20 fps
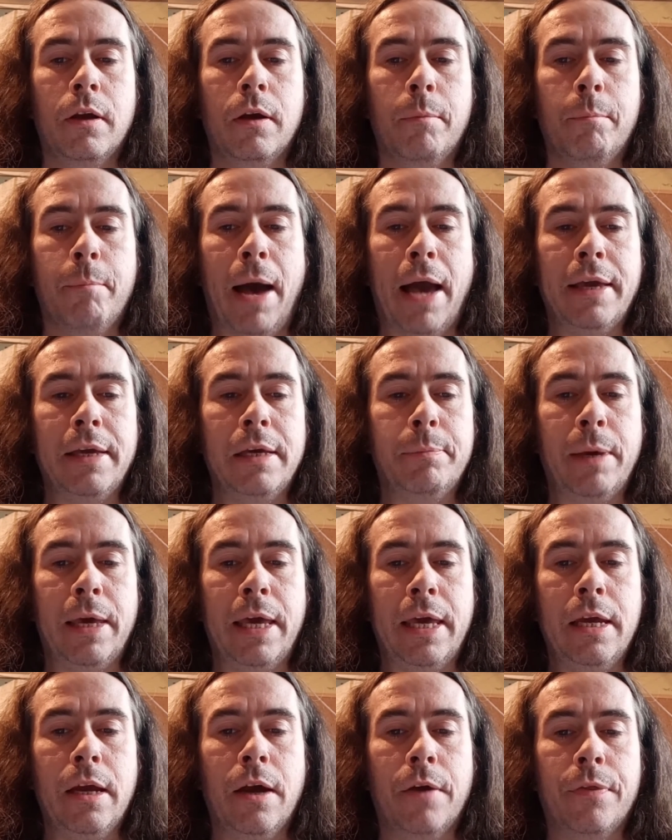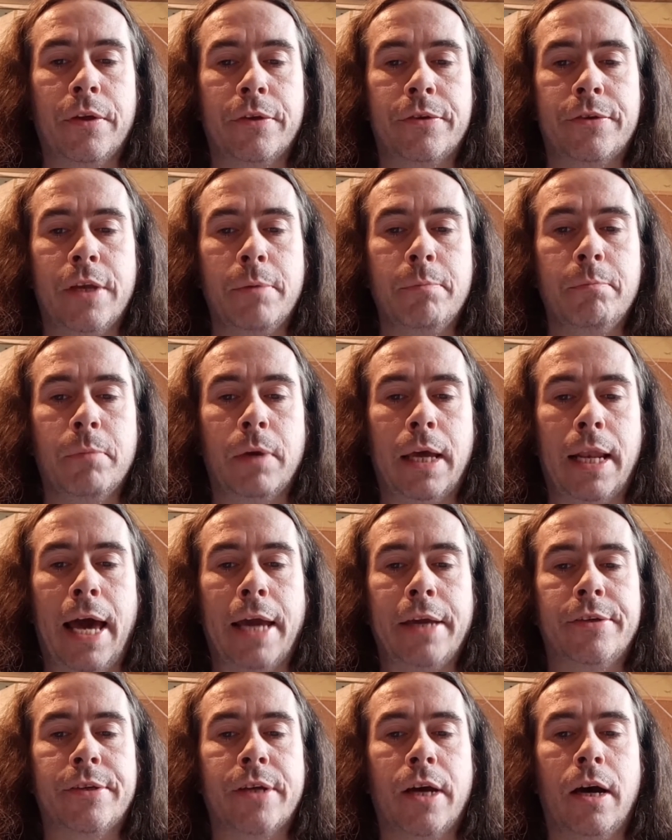Maybe the
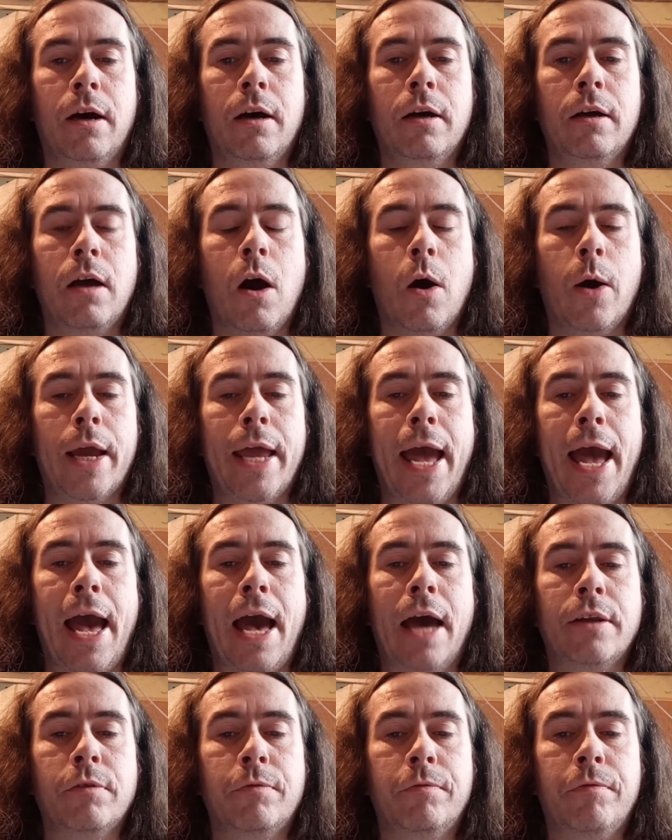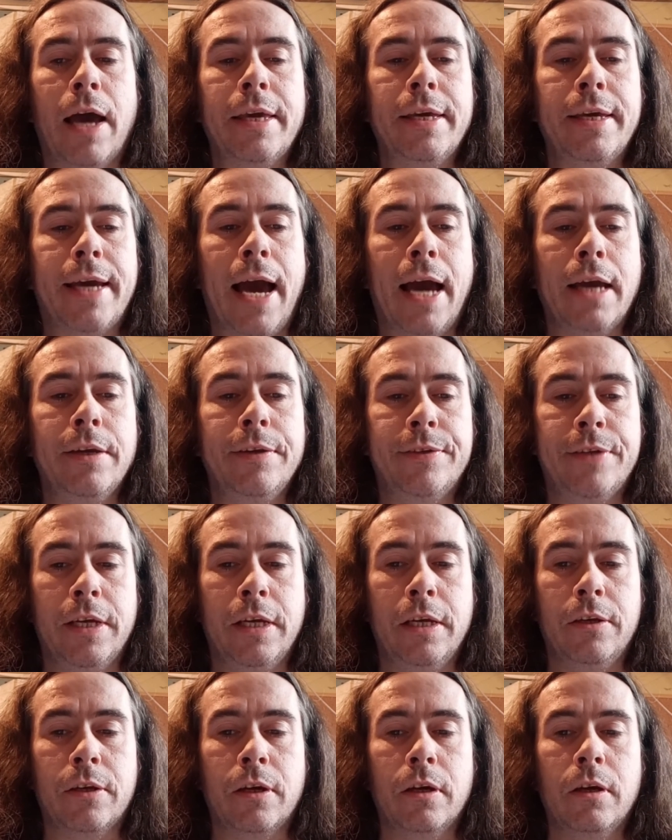simulator I had
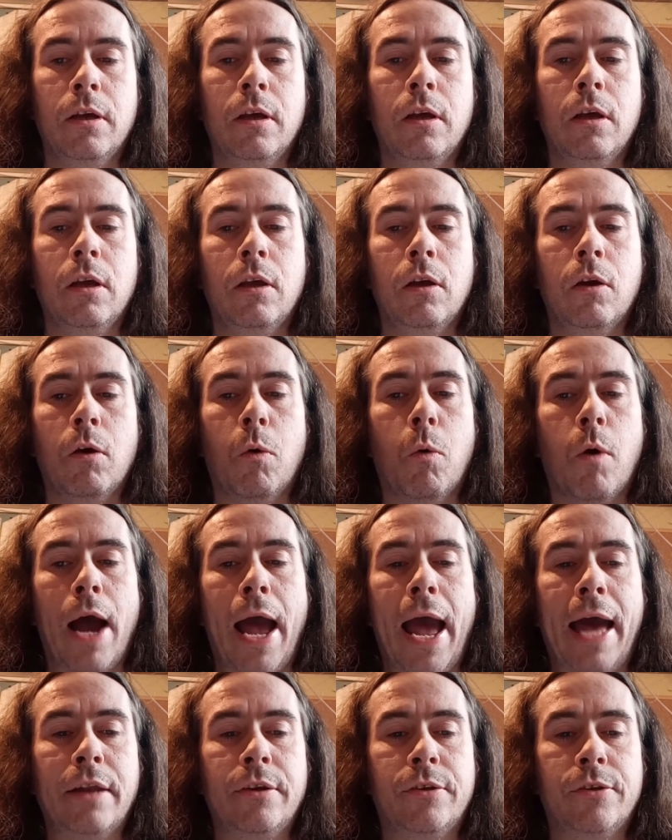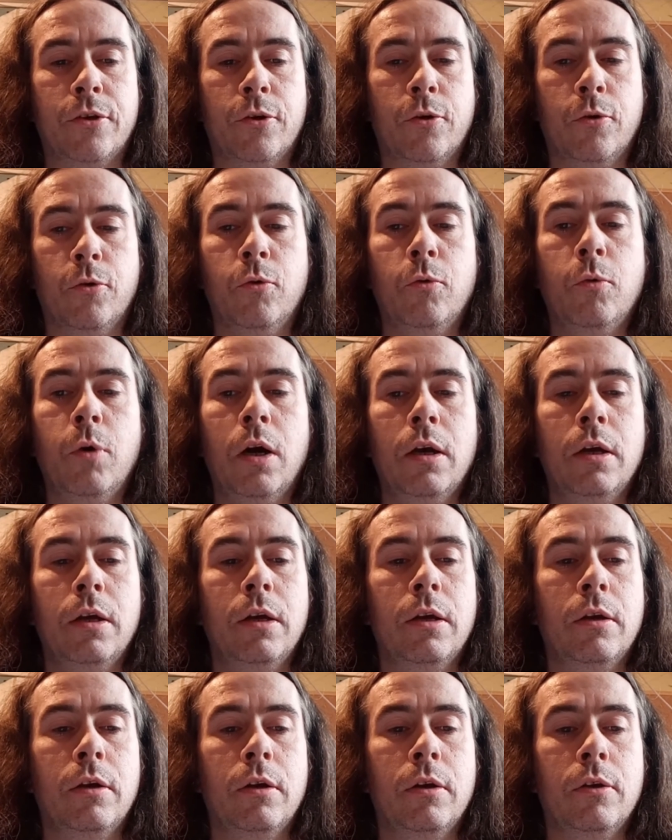vacated, or had to,
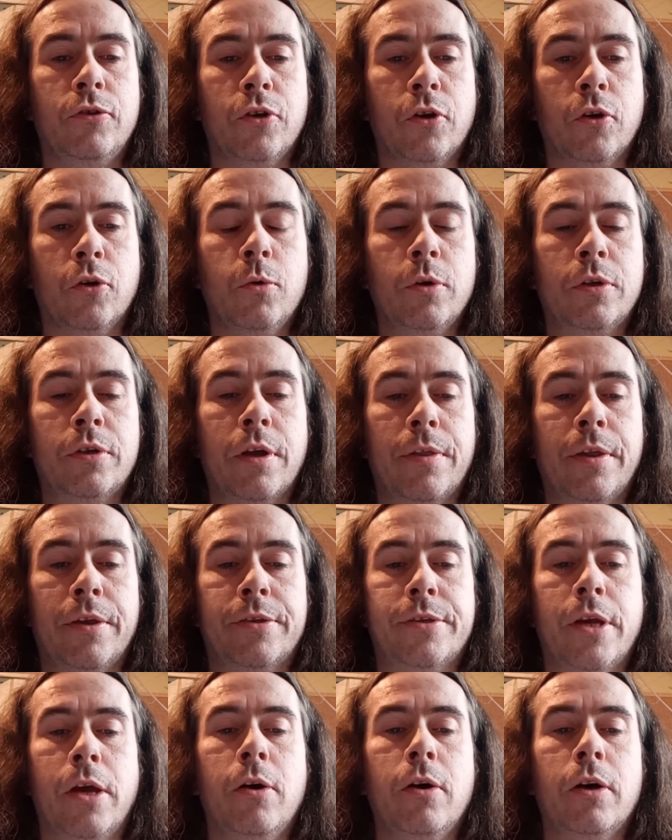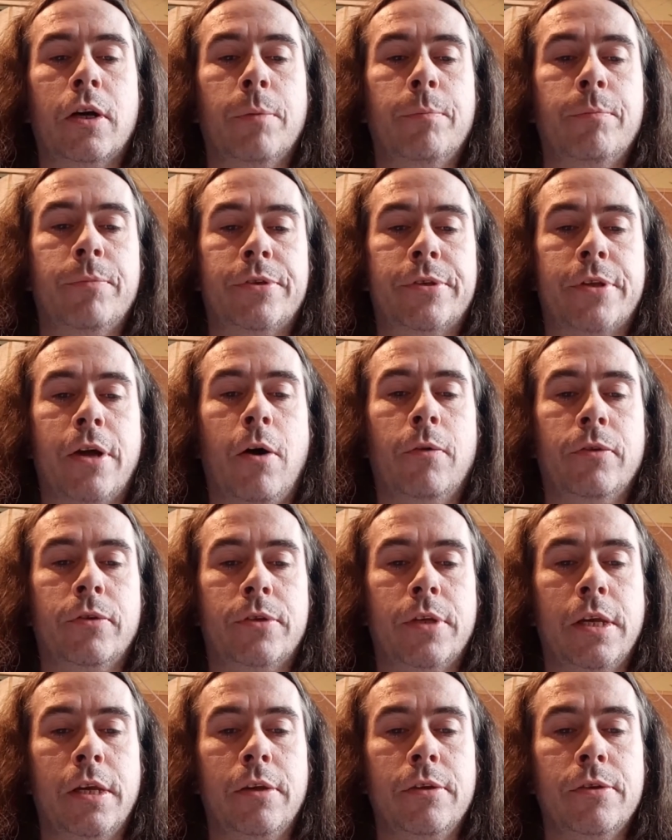due to the
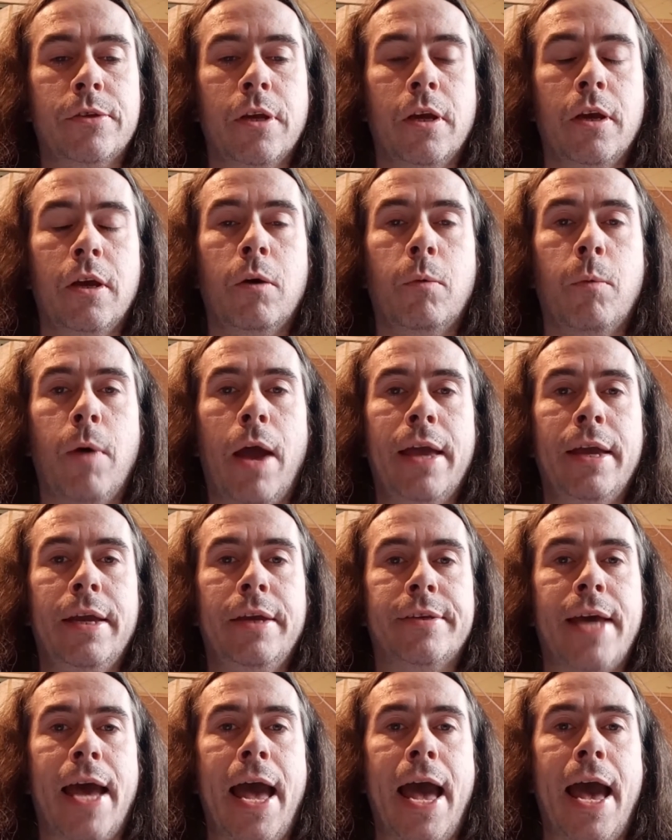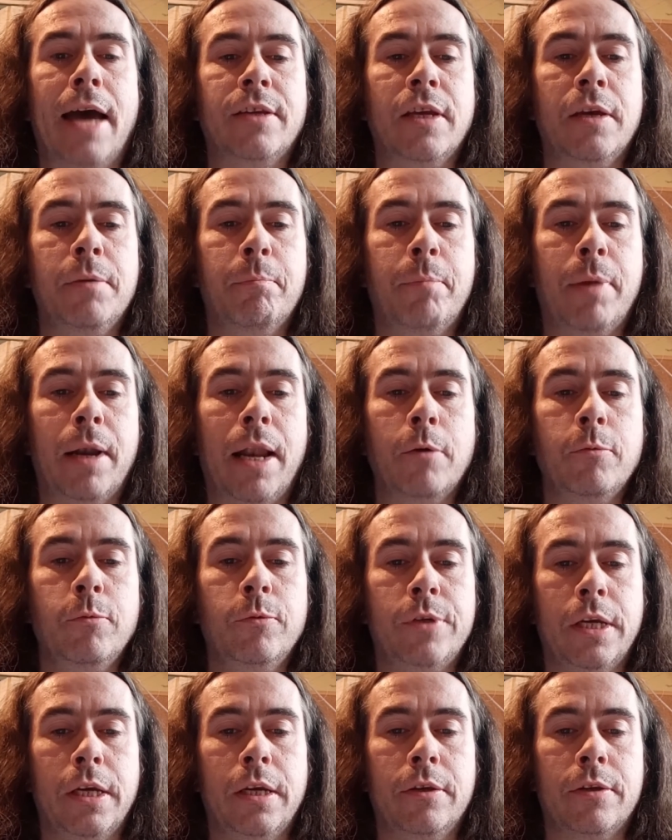circumstances where it had
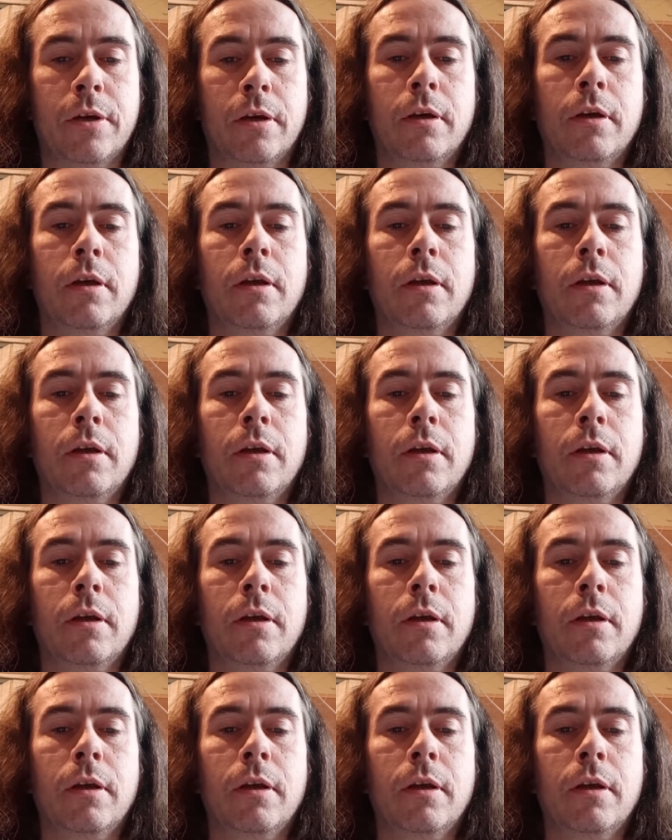imploded.